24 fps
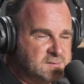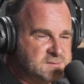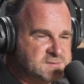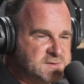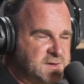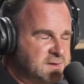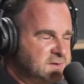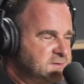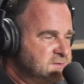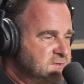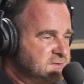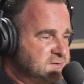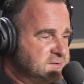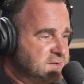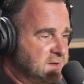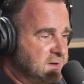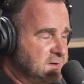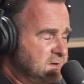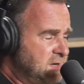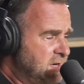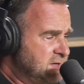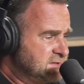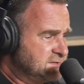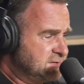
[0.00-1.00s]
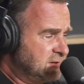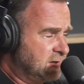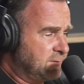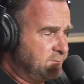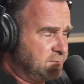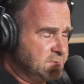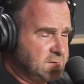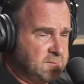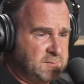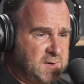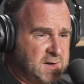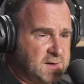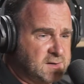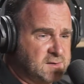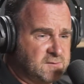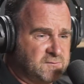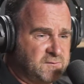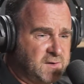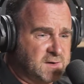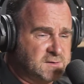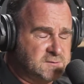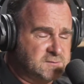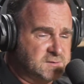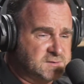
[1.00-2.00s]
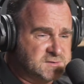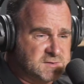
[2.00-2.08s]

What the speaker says: So he just said, yeah, set up in the back of the factory.